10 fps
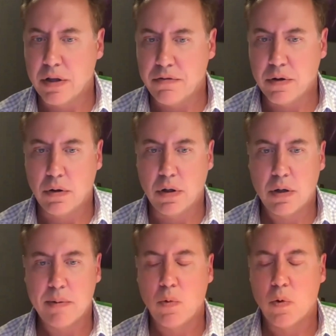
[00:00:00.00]
They feel a
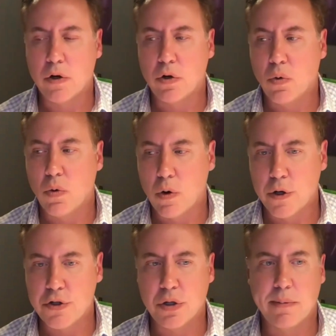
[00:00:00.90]
little bit more
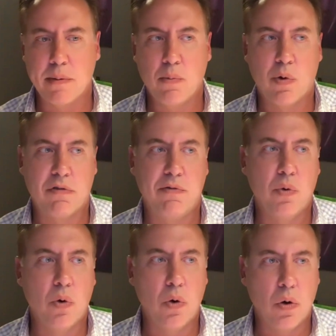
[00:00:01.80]
engorged, a little bit more
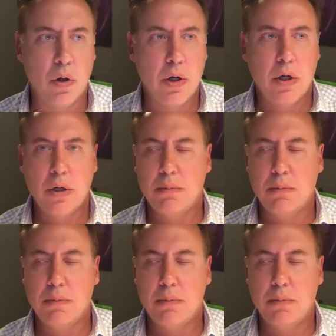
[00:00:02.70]
full,